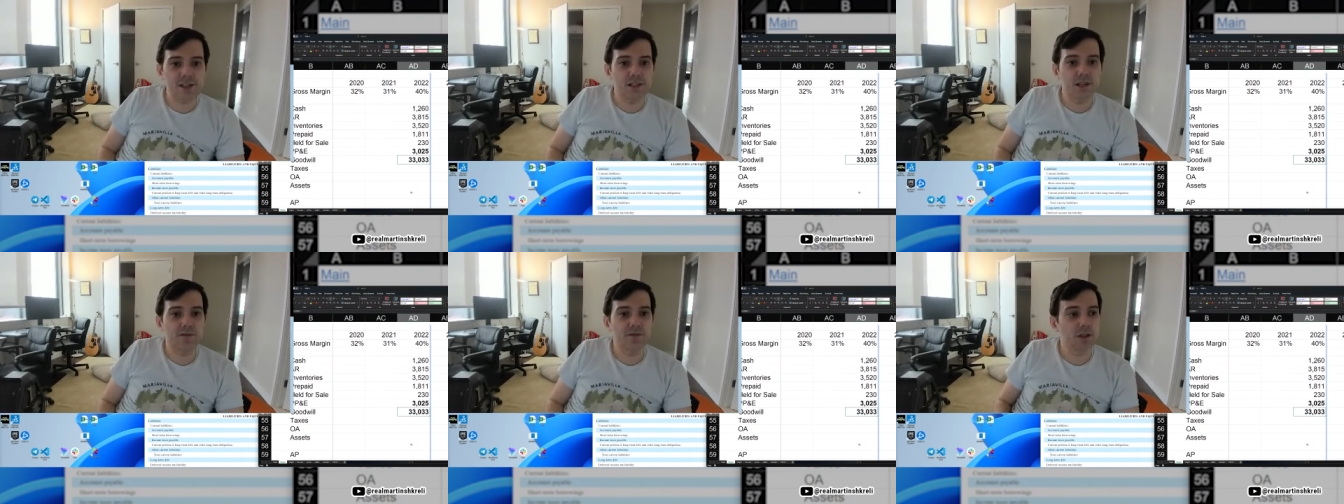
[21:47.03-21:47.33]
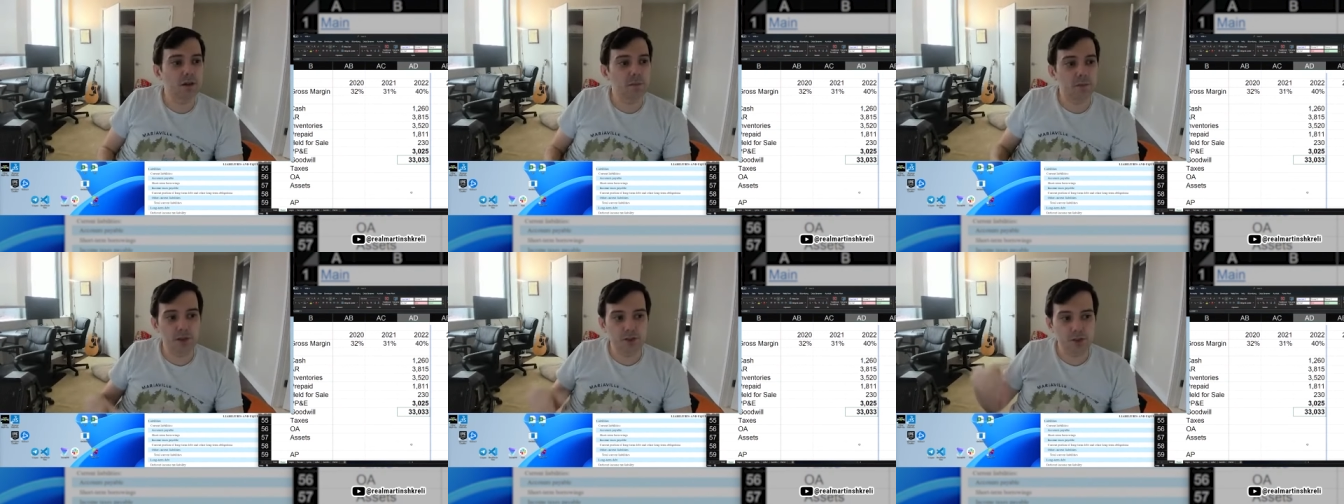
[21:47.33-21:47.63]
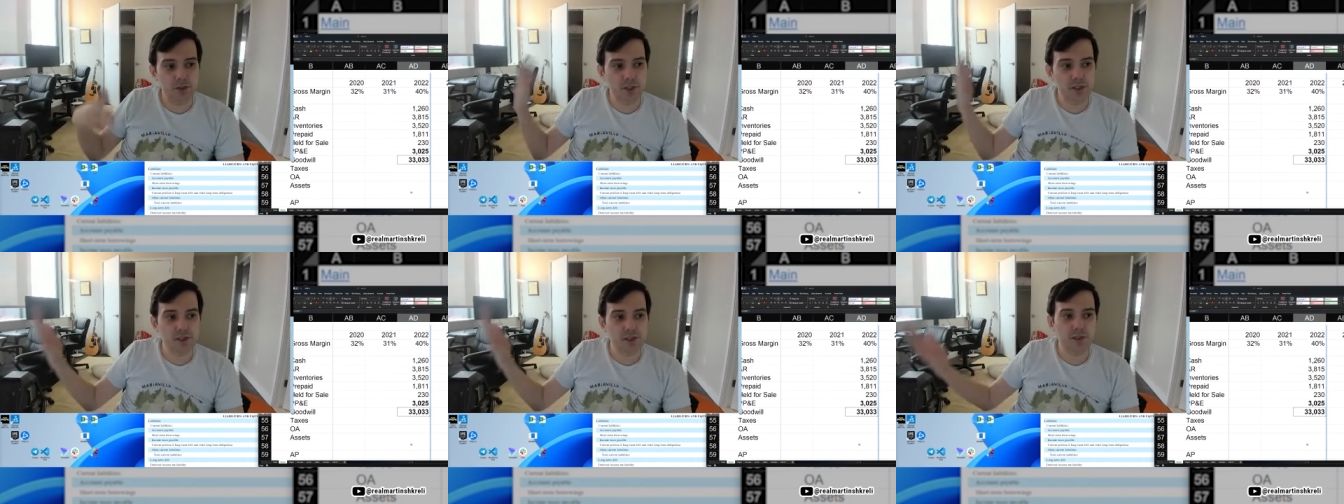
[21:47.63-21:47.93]
and I've done a bunch
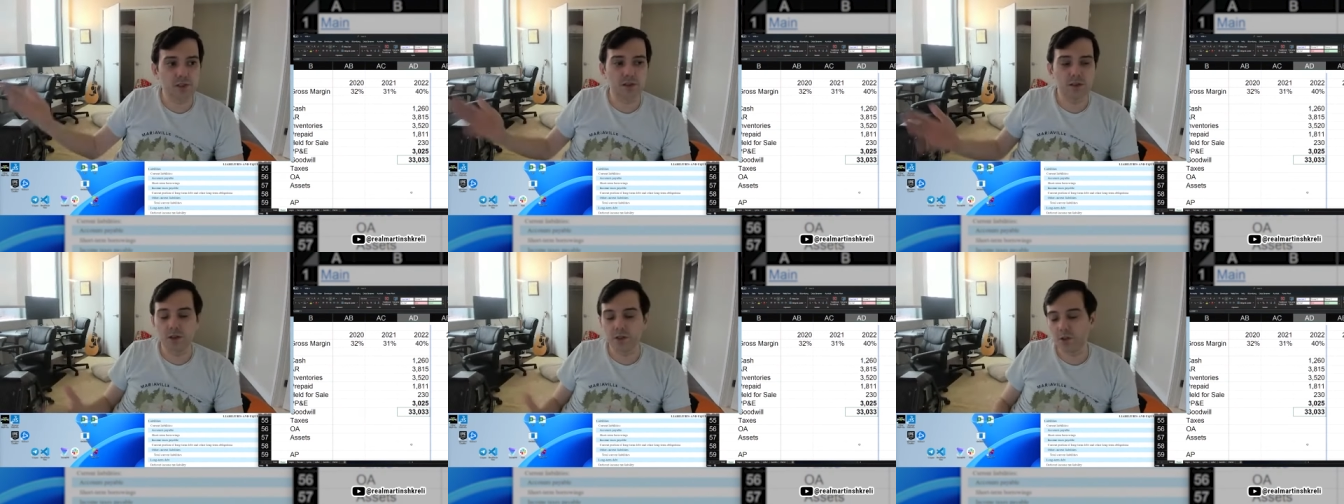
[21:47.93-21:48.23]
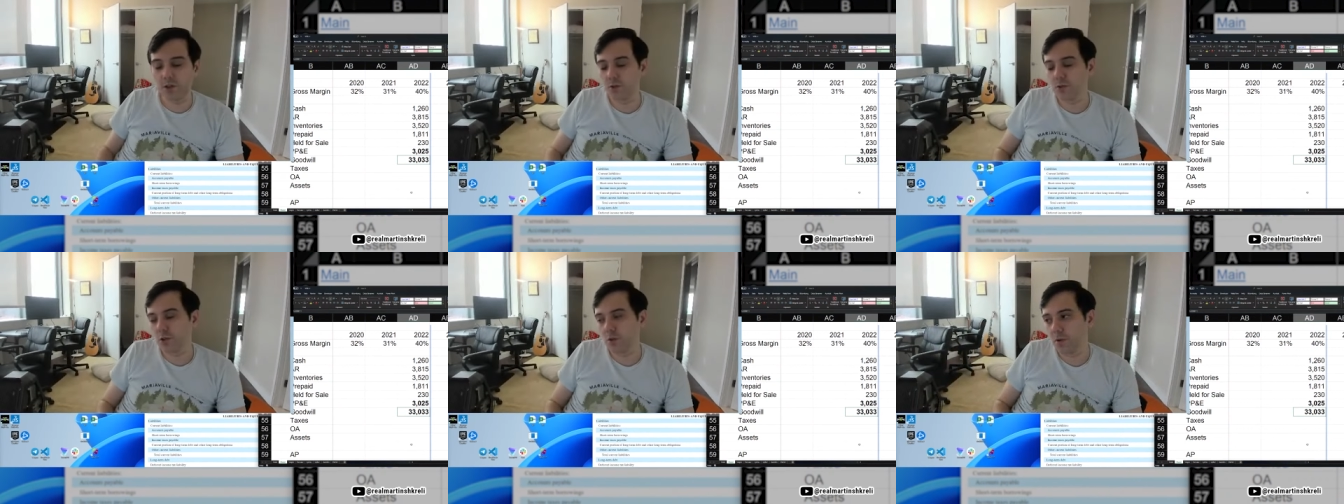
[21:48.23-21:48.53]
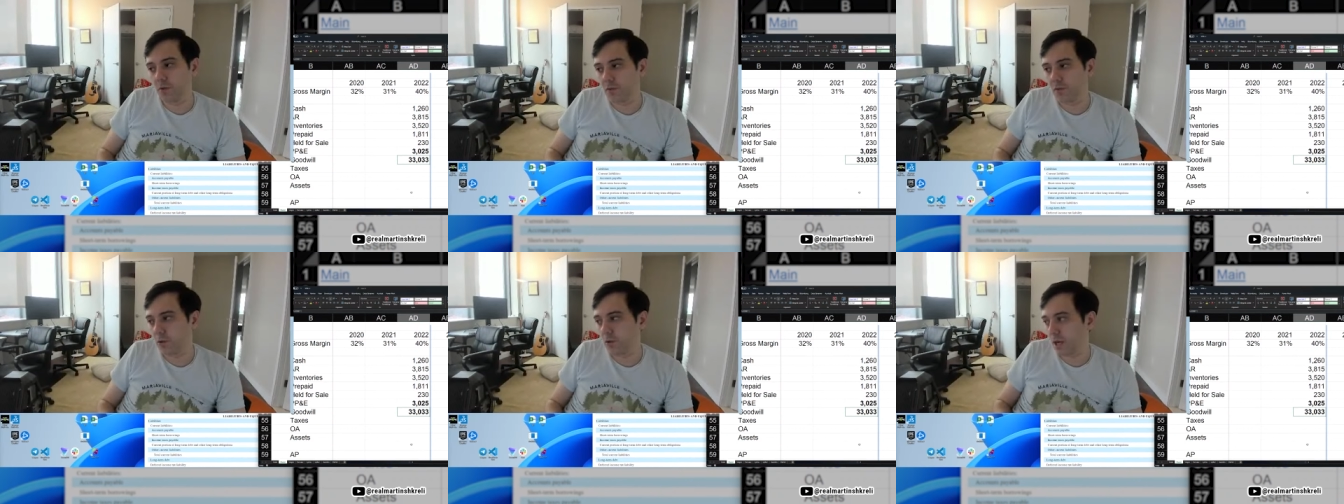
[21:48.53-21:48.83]
of these on on YouTube
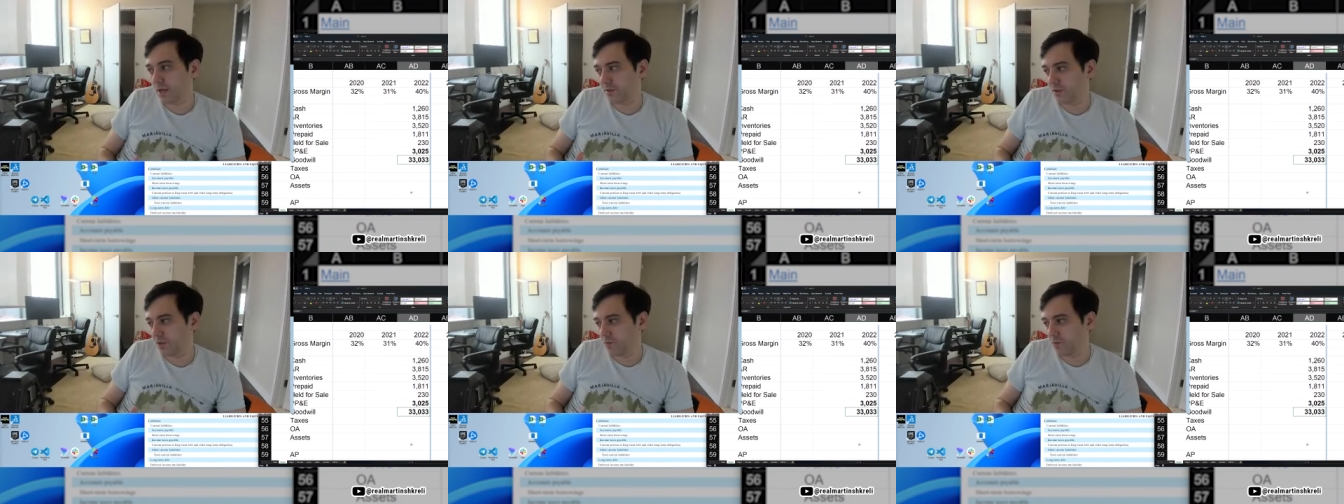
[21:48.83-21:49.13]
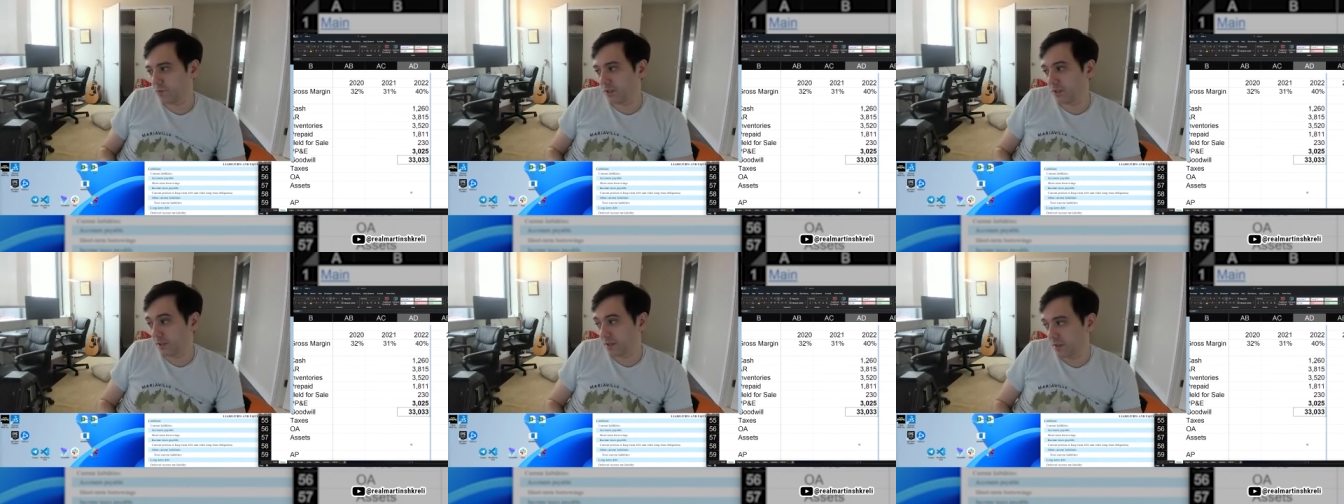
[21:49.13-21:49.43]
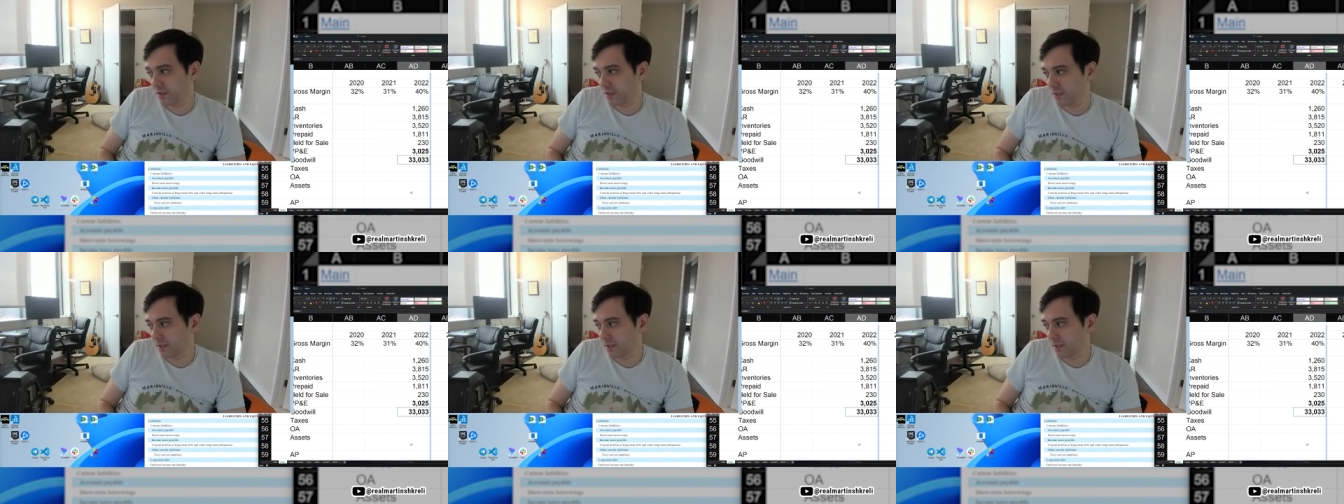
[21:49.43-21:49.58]
if you'd like to really